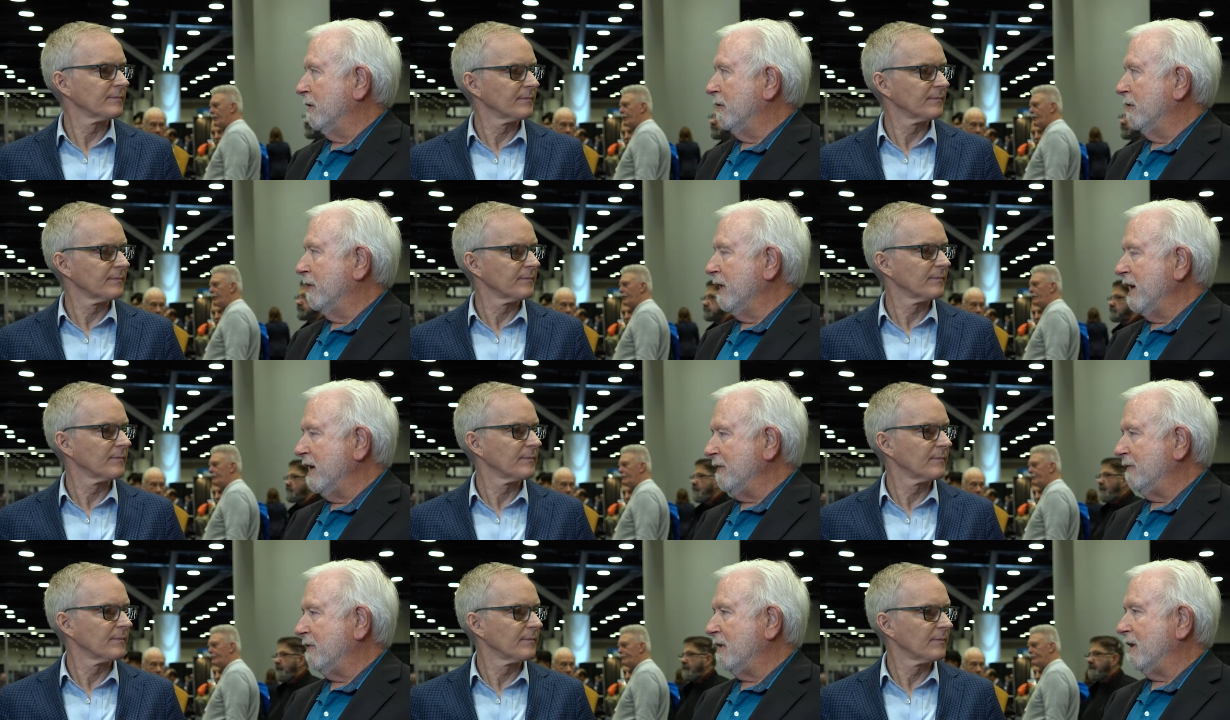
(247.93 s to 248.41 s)

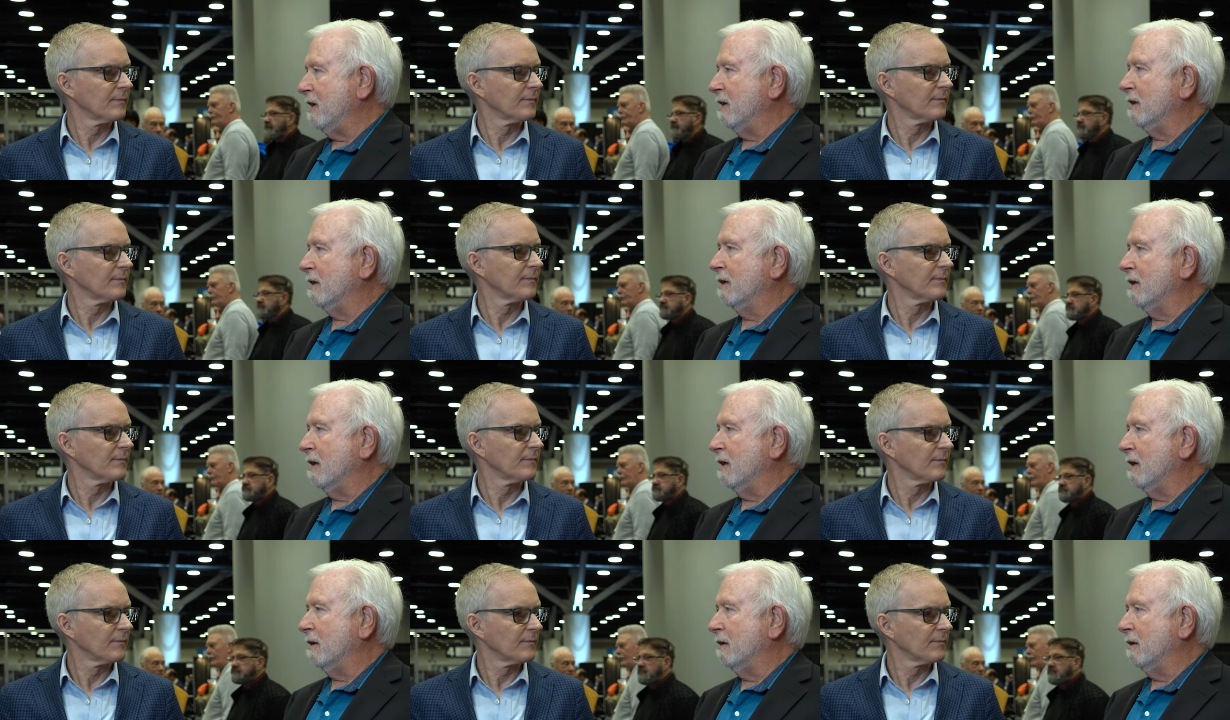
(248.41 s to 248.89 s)
Speaker 1: They've
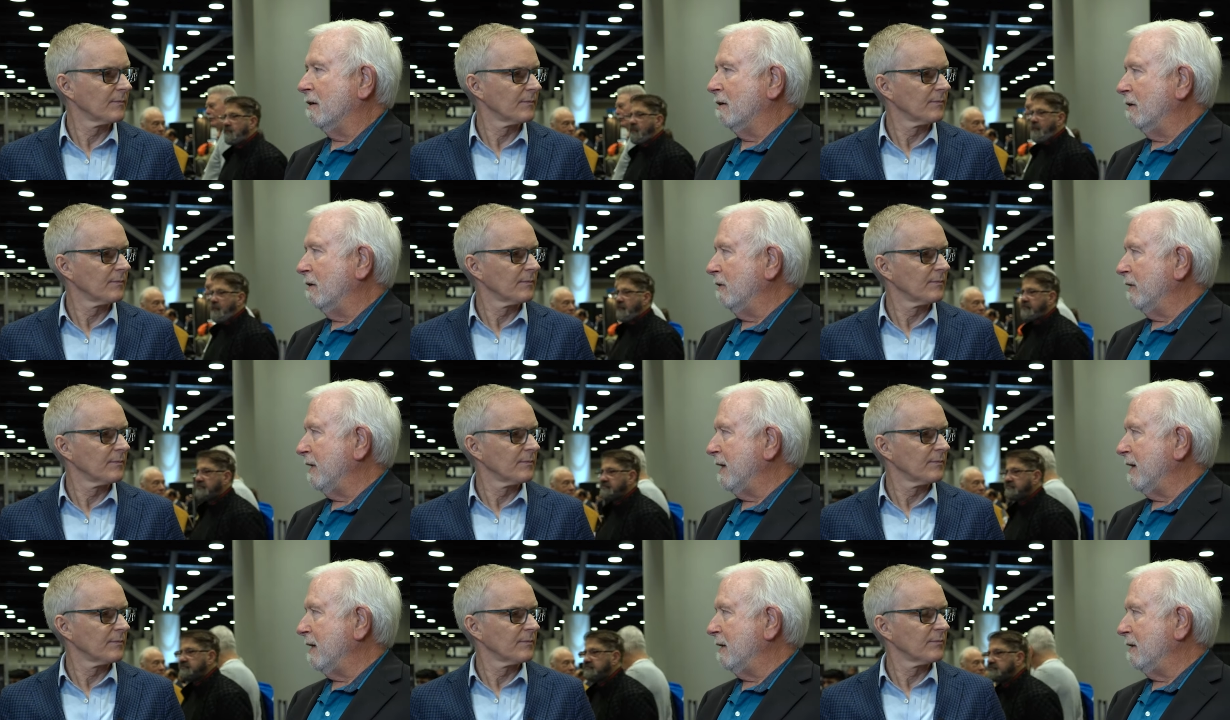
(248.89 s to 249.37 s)
got
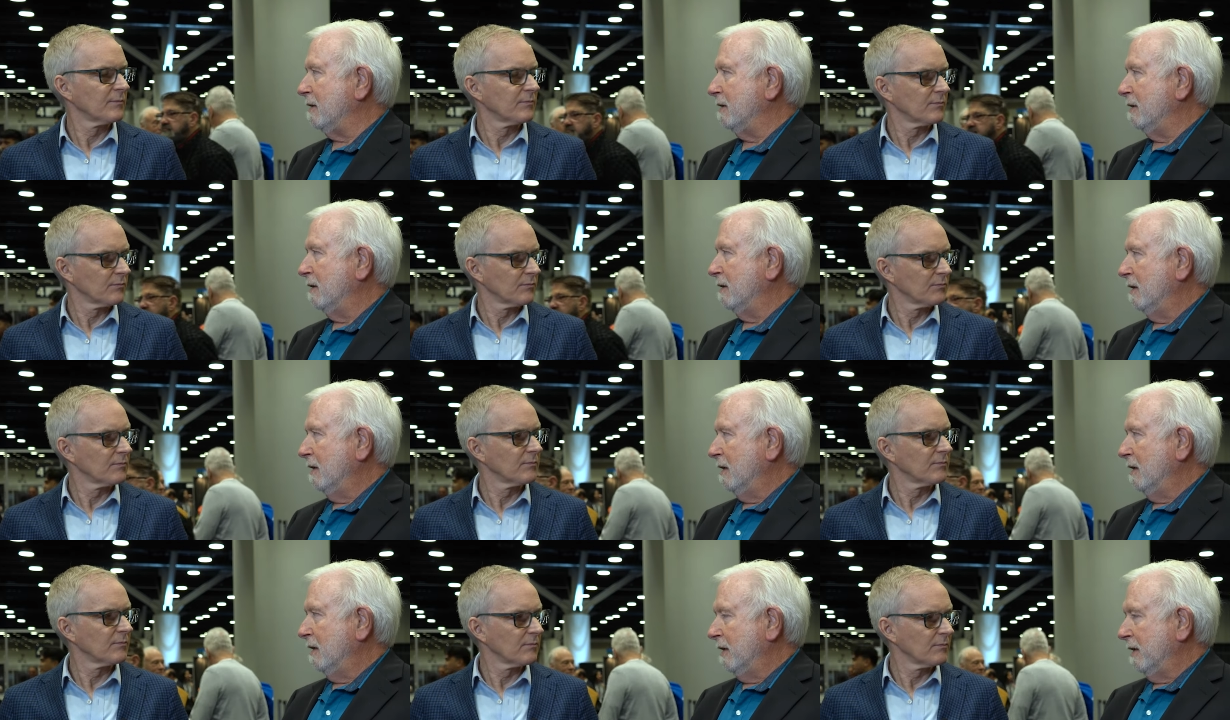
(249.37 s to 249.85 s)
all that
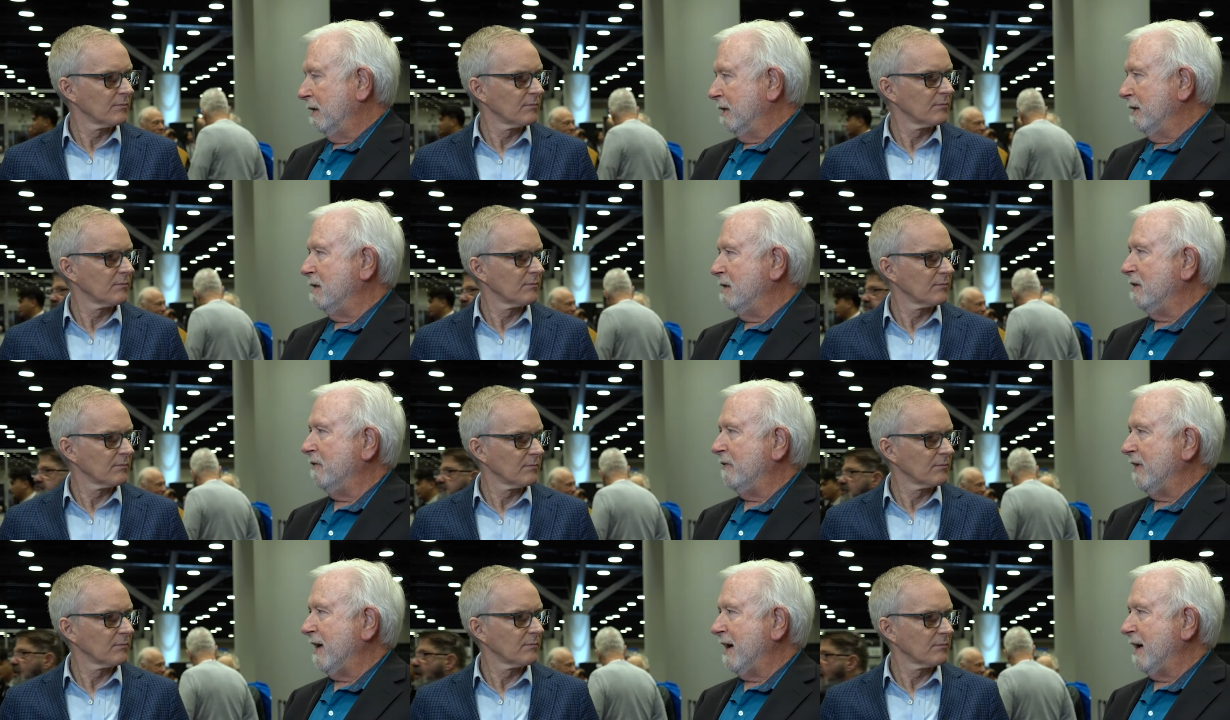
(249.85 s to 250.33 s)
in
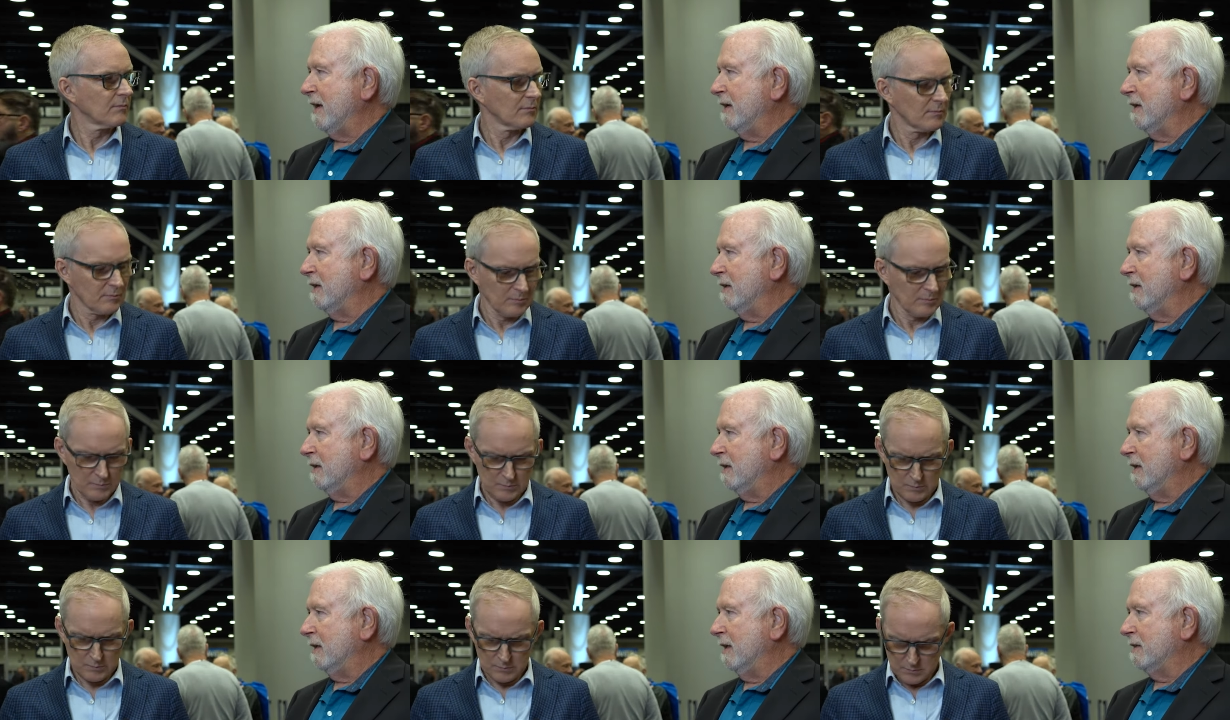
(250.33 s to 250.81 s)
Nevada.